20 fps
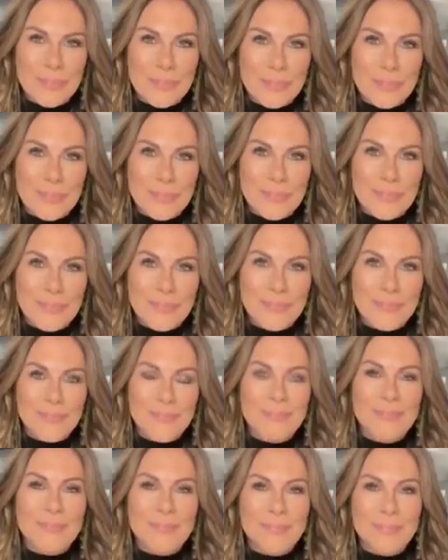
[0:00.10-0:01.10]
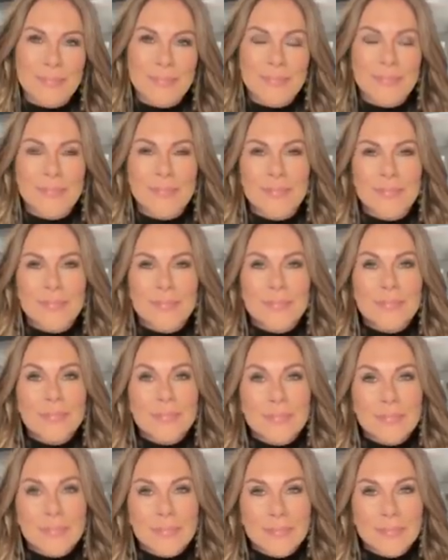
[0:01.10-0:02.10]

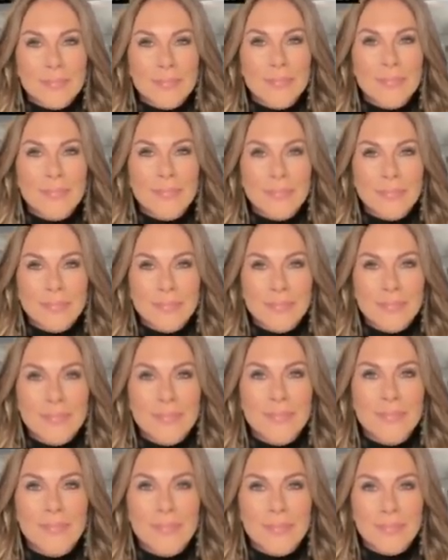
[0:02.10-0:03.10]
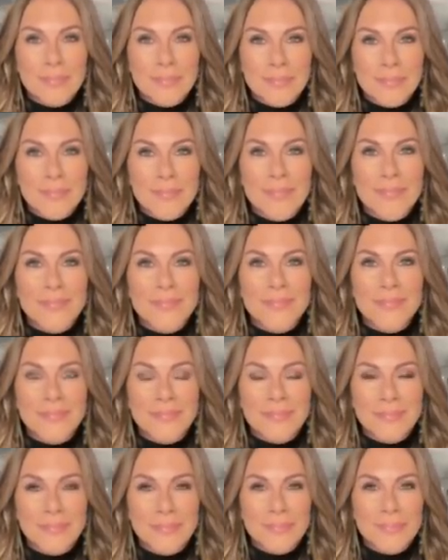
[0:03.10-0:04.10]

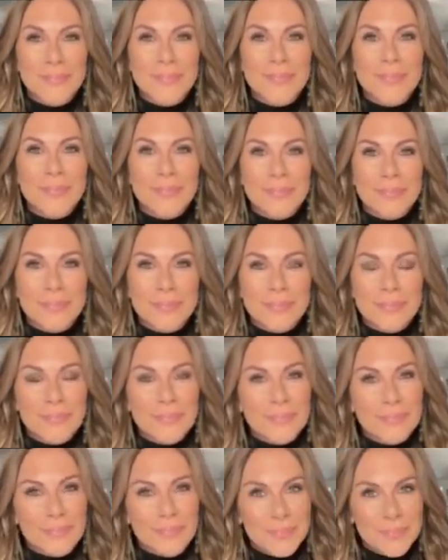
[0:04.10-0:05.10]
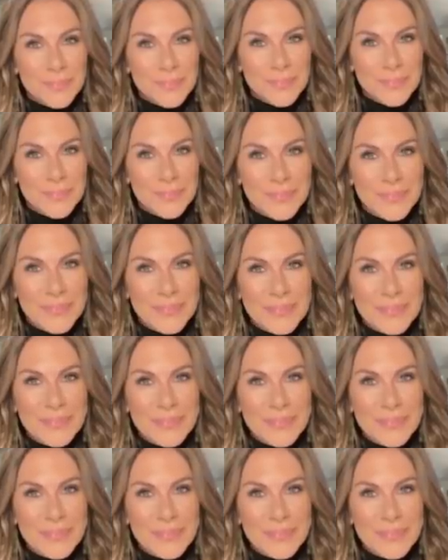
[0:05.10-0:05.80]
(silent)